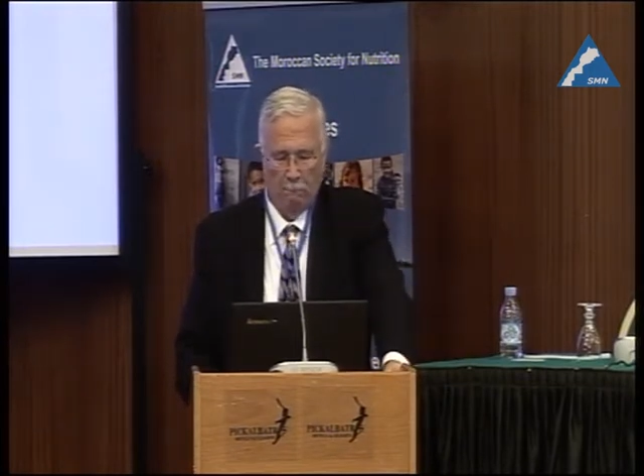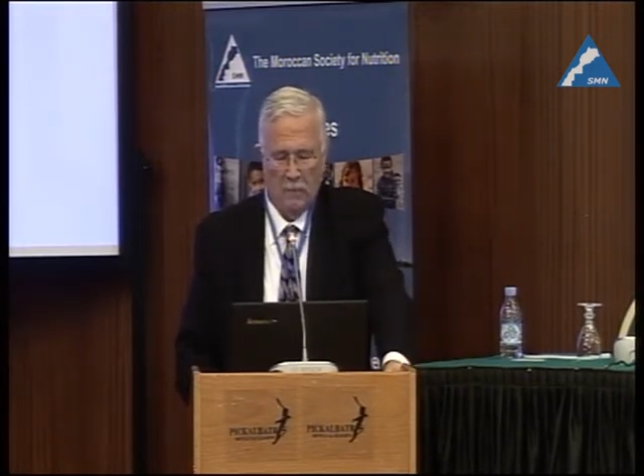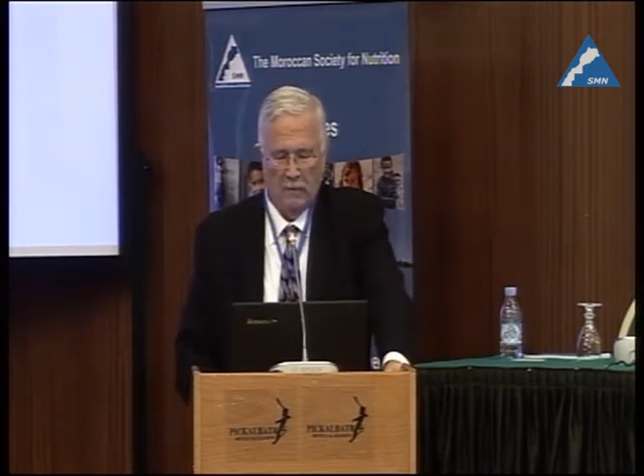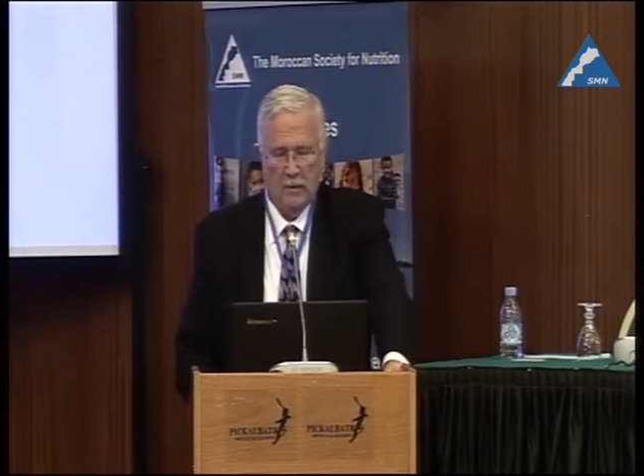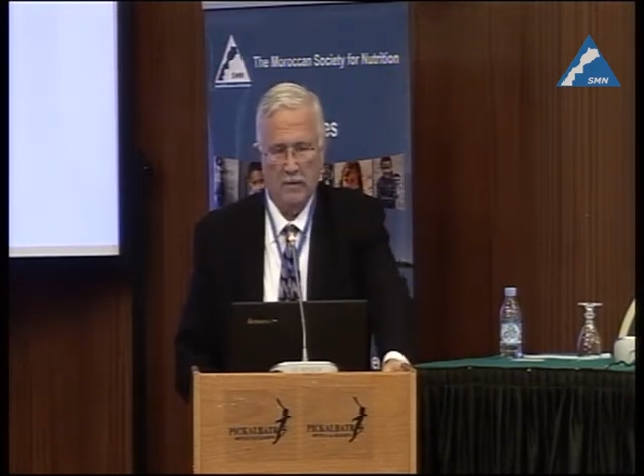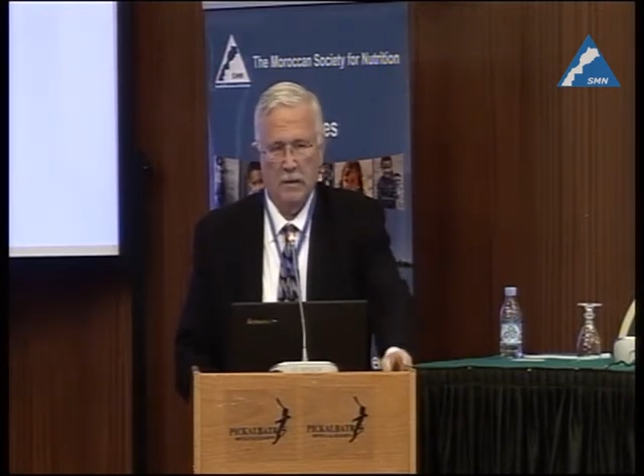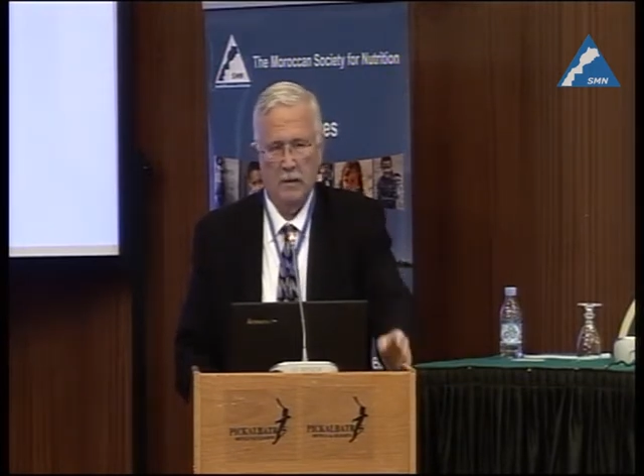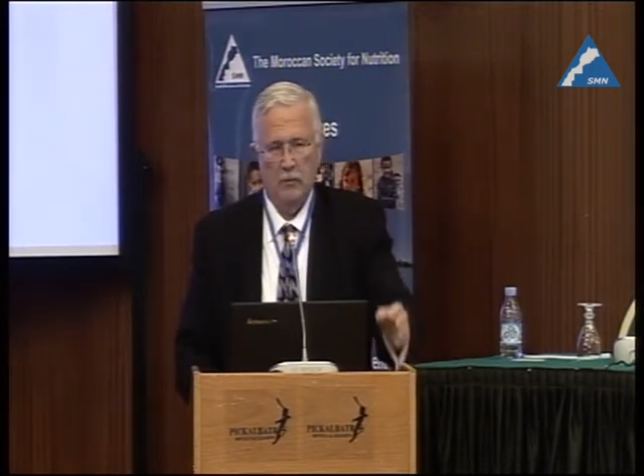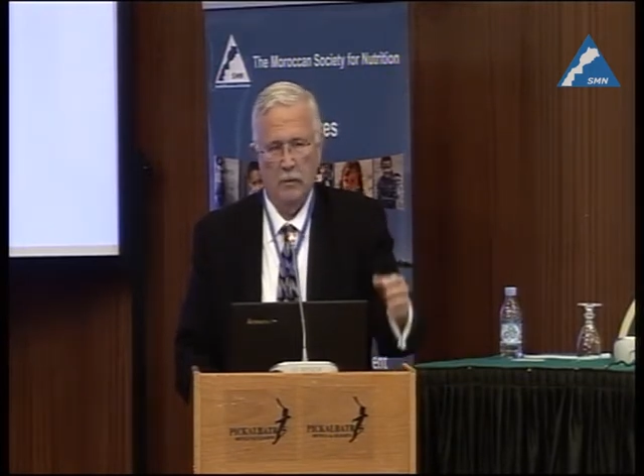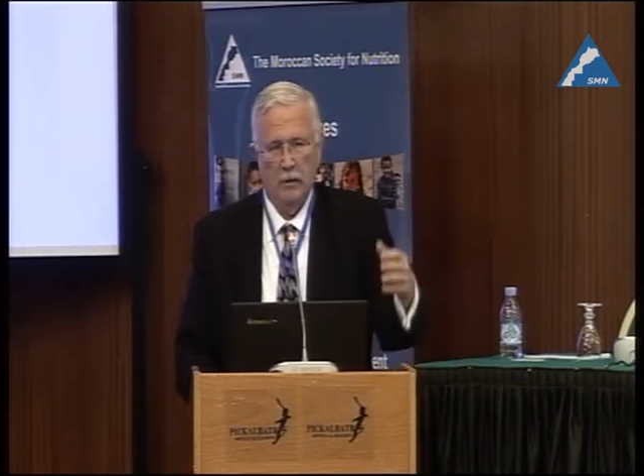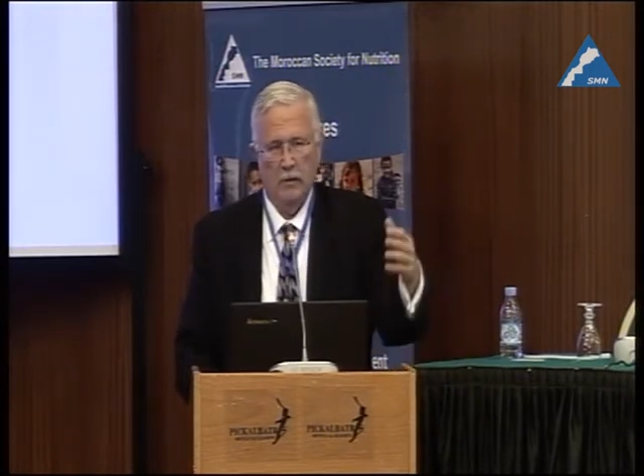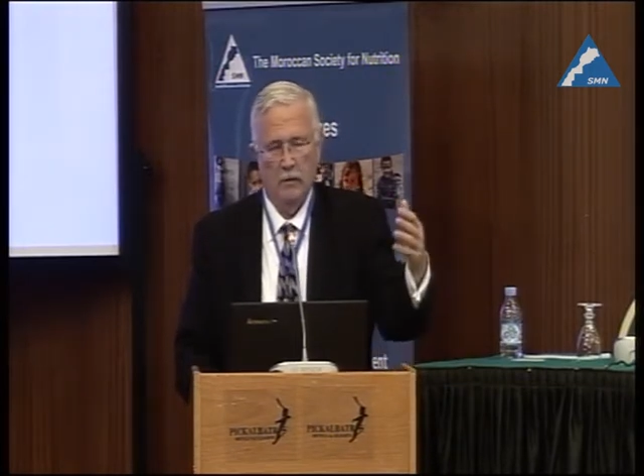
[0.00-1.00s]
such as
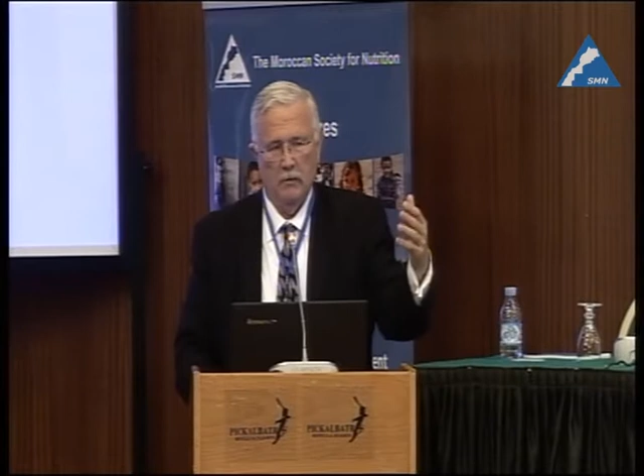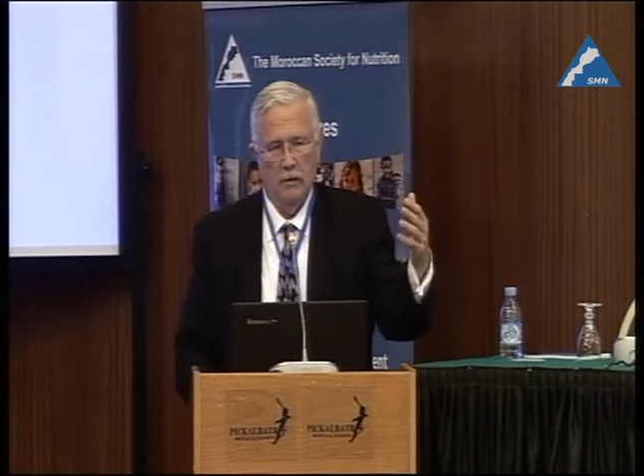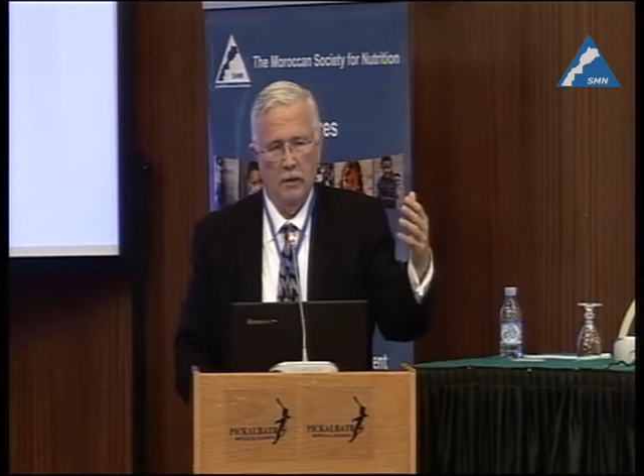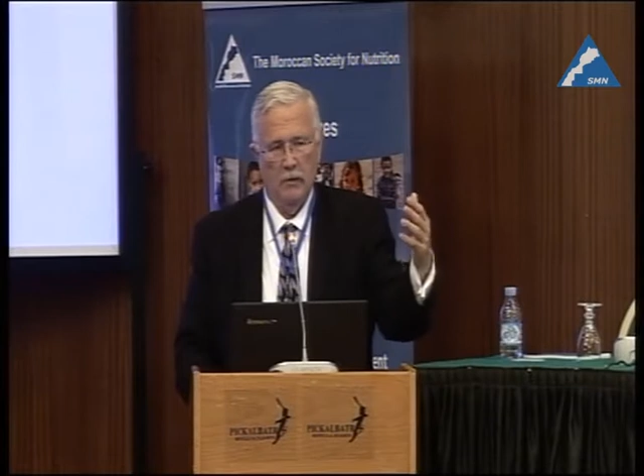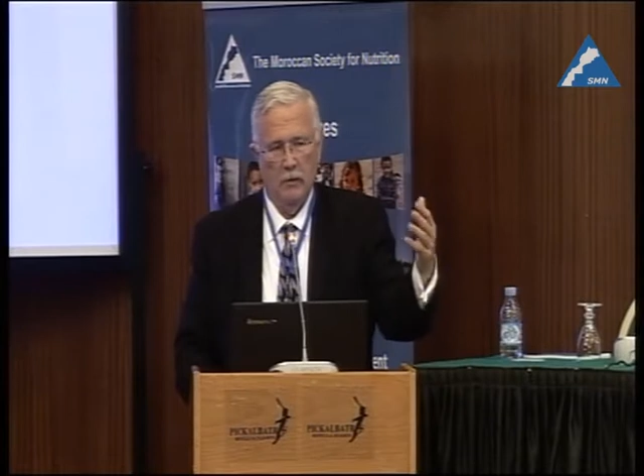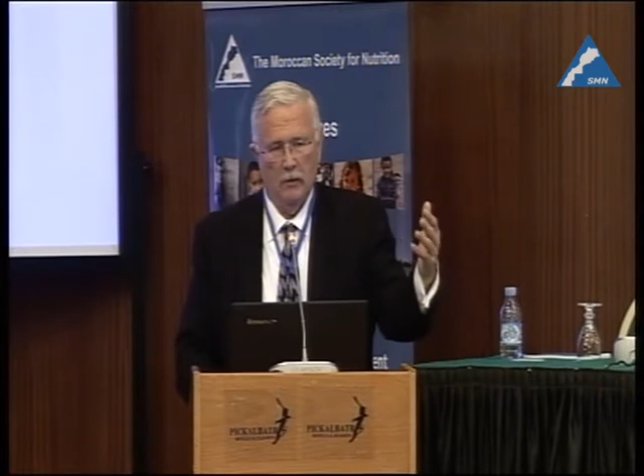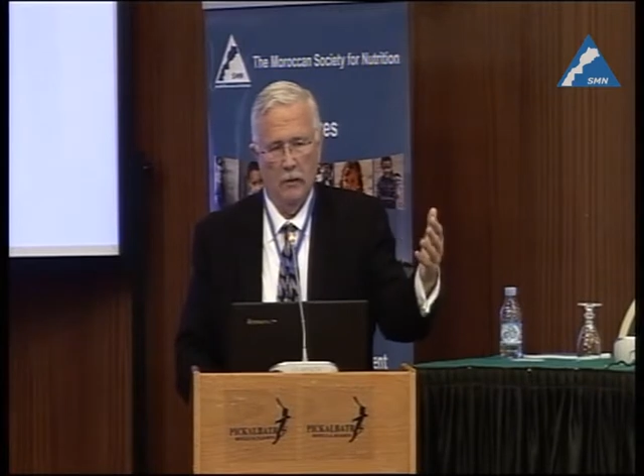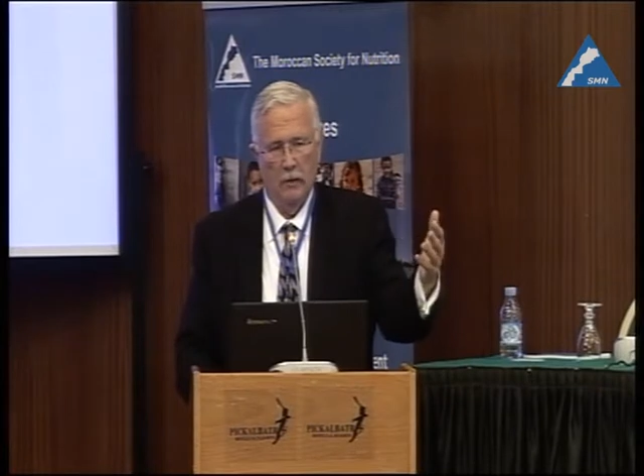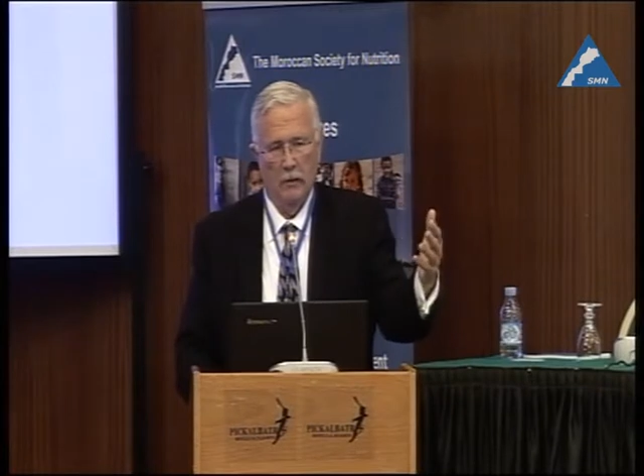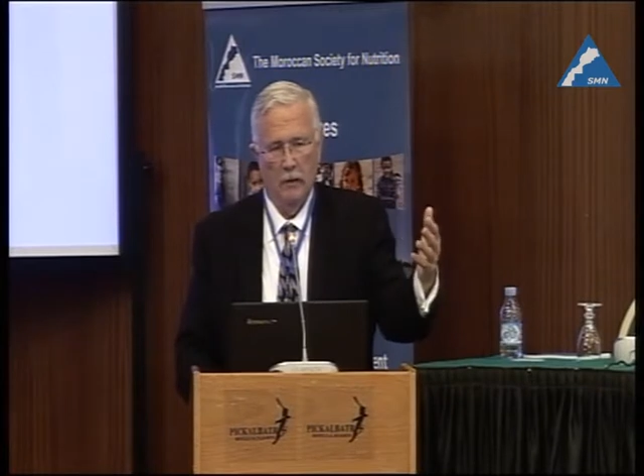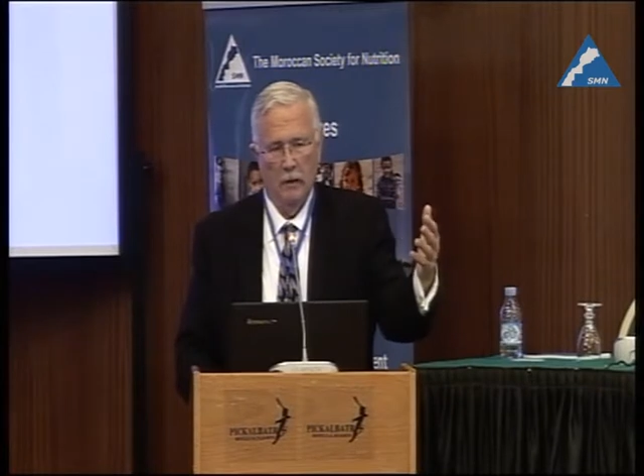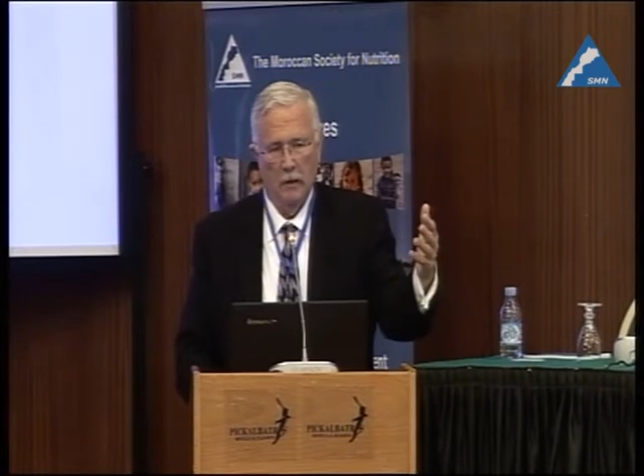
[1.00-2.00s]
when you do the urine,